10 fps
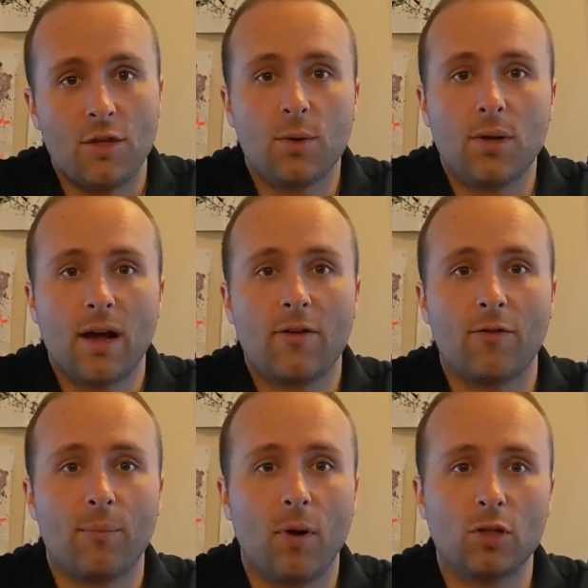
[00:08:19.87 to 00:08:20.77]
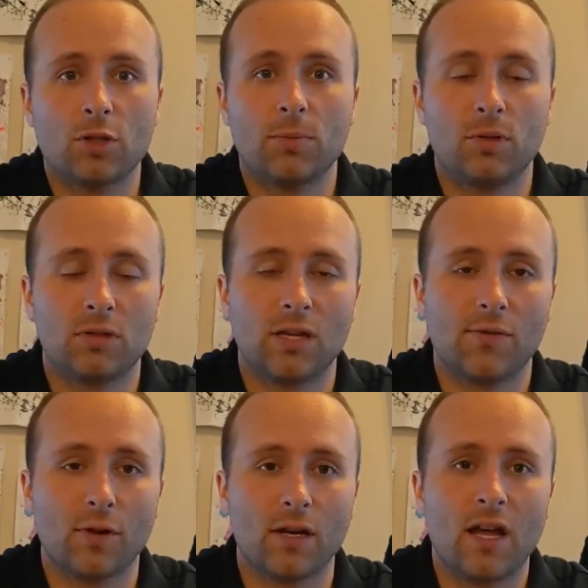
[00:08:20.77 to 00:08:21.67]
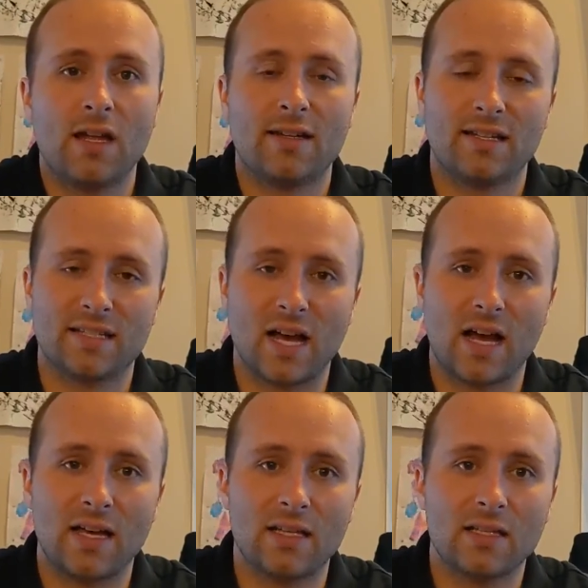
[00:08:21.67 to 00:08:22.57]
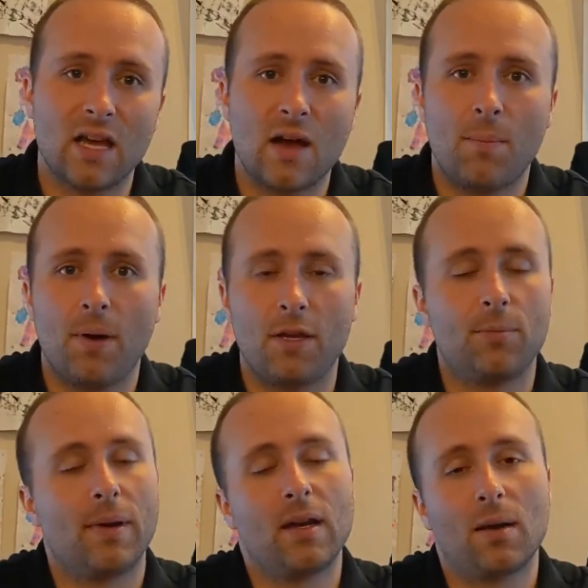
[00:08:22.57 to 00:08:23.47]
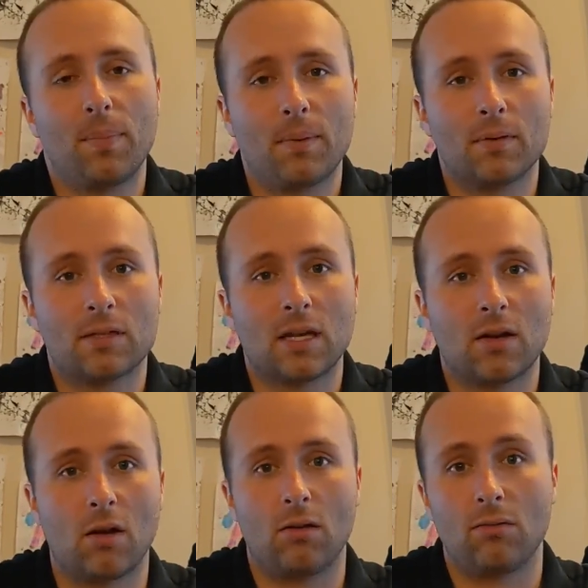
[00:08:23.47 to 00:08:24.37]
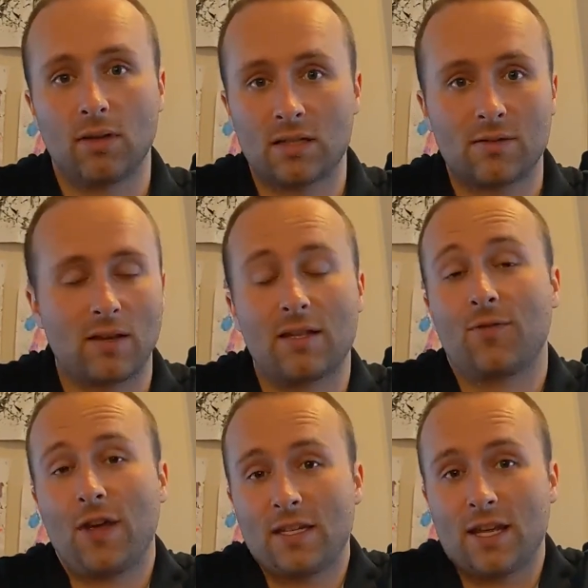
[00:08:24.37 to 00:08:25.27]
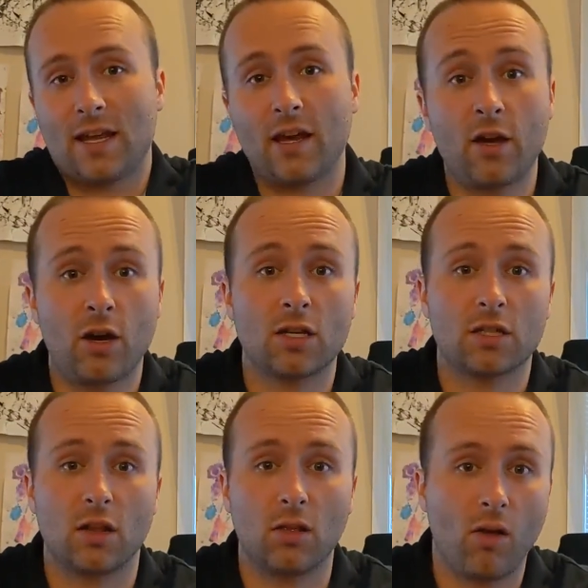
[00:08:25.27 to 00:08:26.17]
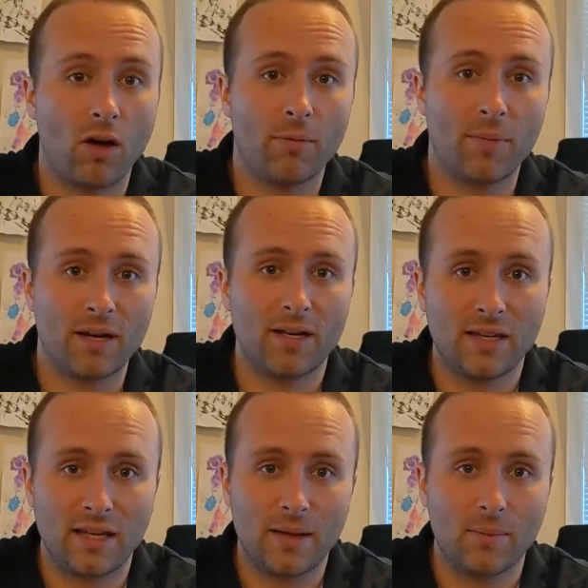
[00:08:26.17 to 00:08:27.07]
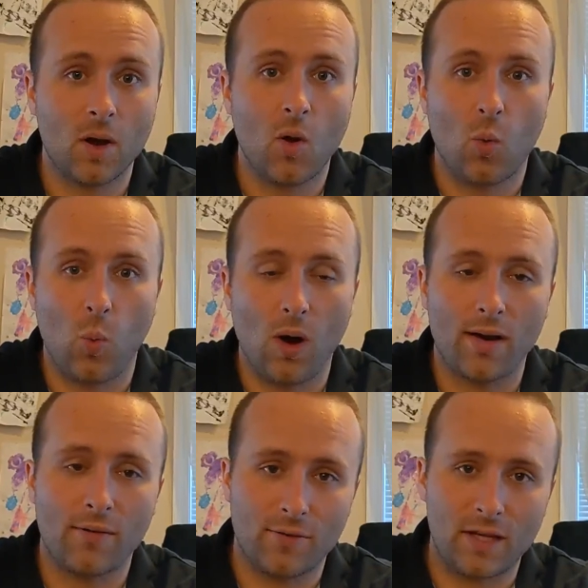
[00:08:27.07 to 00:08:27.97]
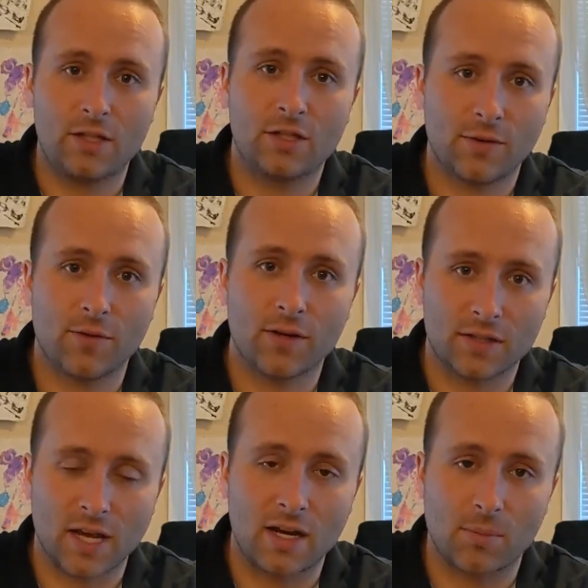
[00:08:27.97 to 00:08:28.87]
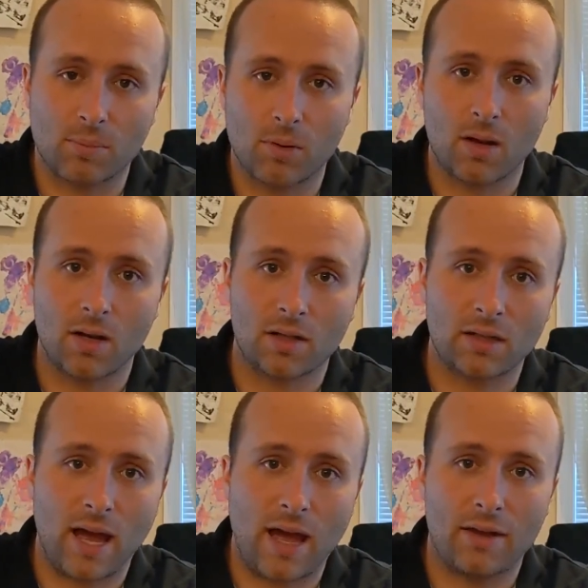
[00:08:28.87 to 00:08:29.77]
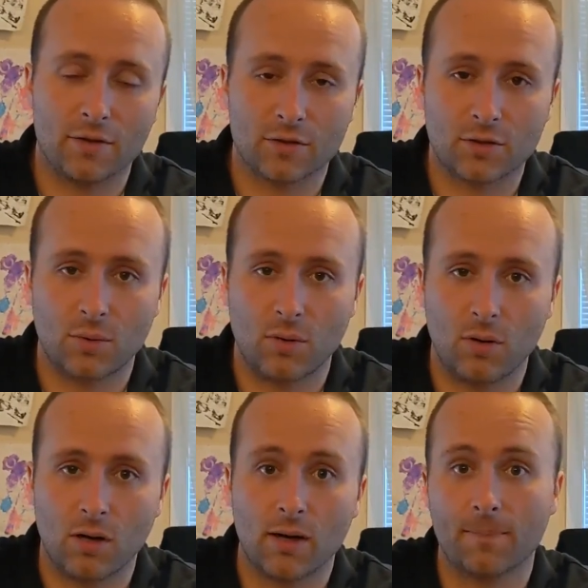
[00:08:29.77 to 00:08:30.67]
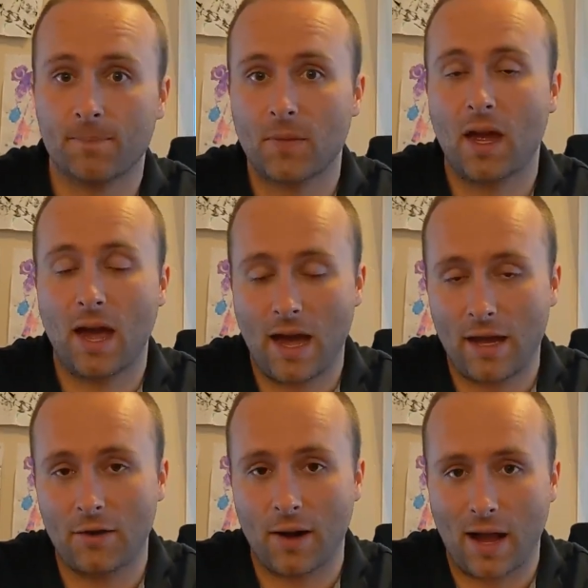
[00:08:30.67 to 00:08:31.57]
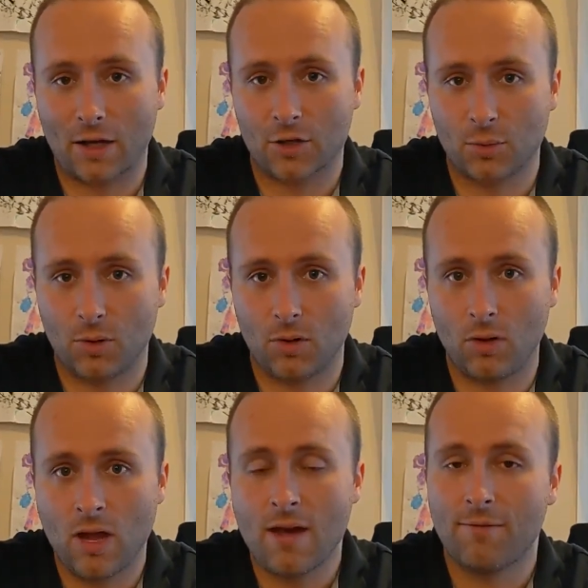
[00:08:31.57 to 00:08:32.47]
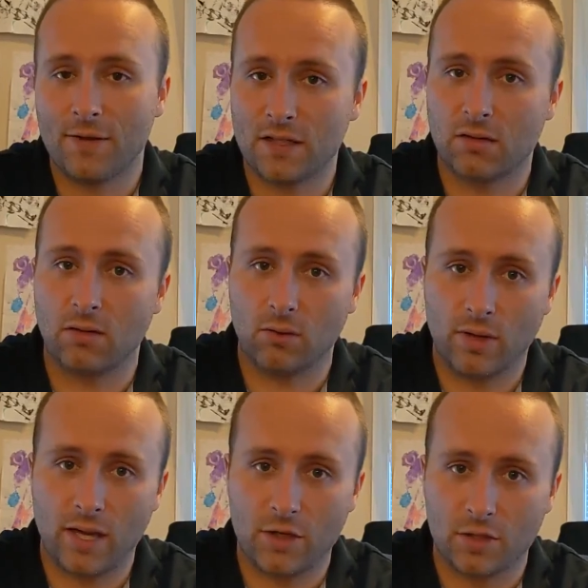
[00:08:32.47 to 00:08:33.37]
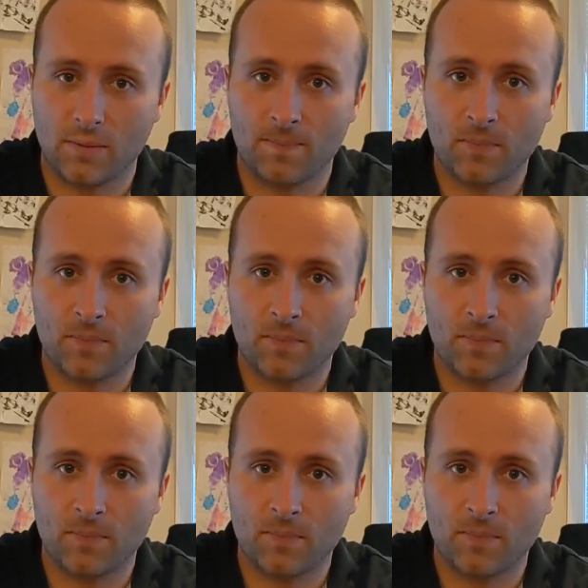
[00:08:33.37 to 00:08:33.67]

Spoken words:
you could have multiple different designs, but you may not be able to sell it all. Let's face it, it could cost a lot of money to keep one of each different designer product at your store or at your actual physical location.